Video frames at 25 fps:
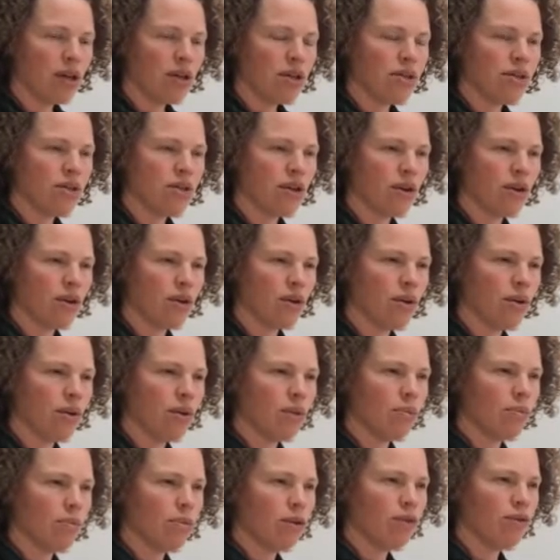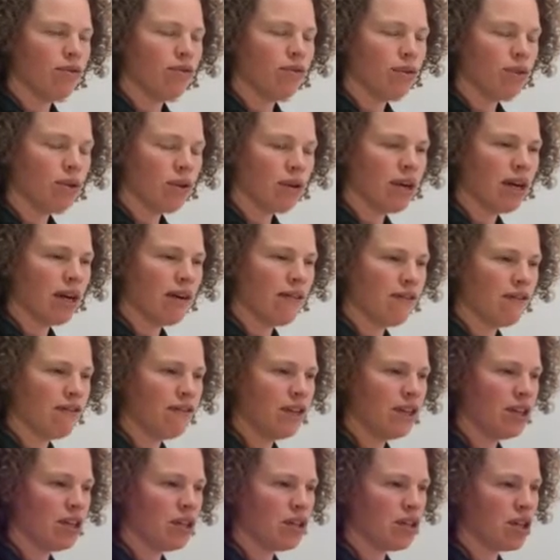So before I
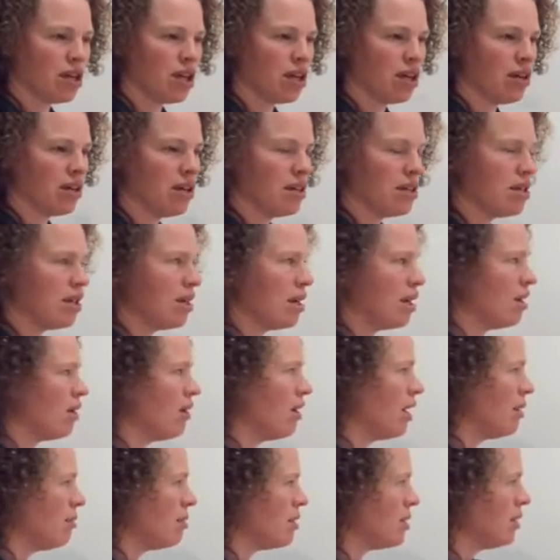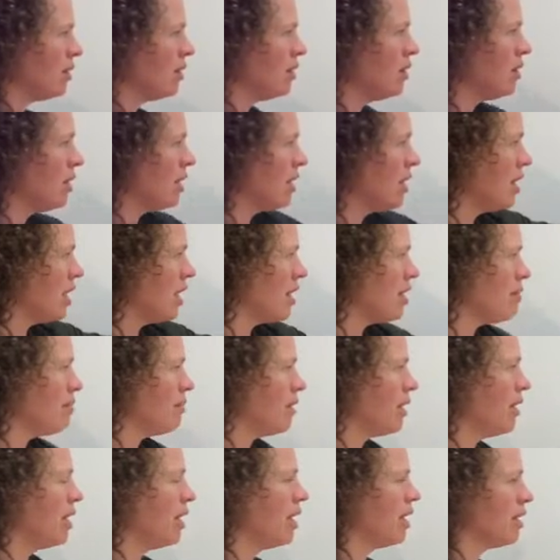finish here and say, oh, absolutely, that's
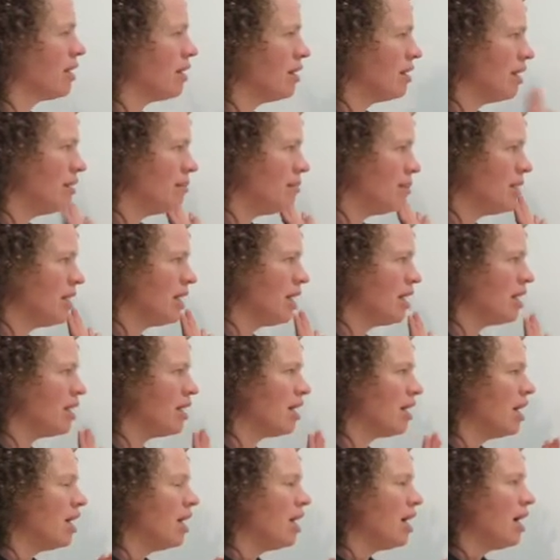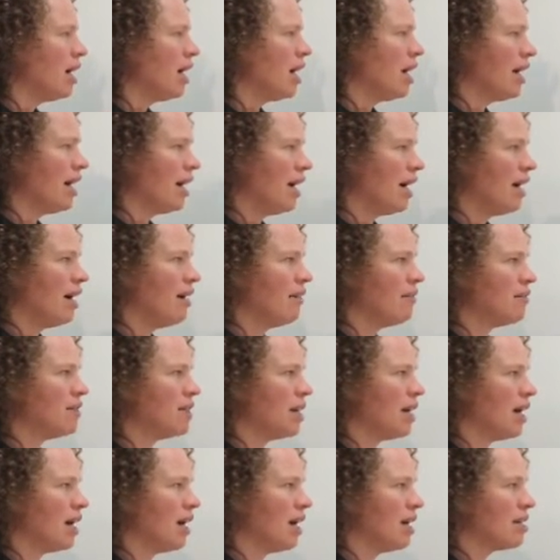my angle, I'm done, I have
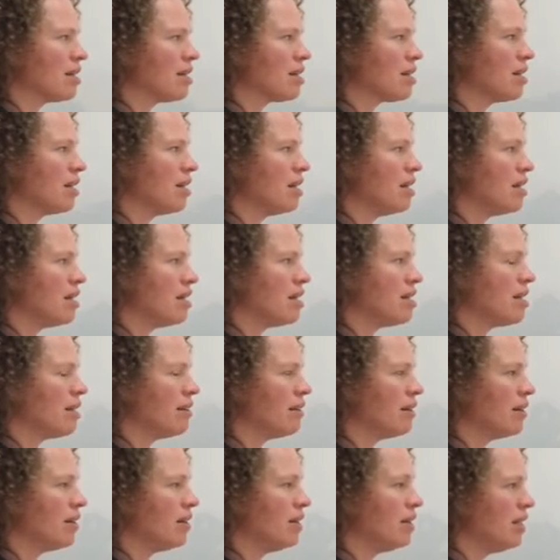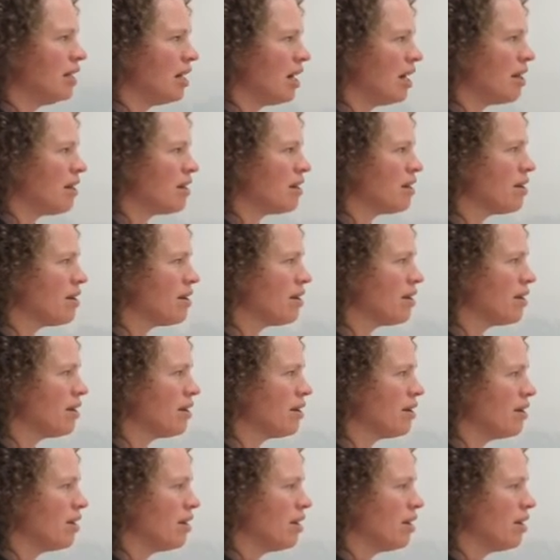to ask, is there another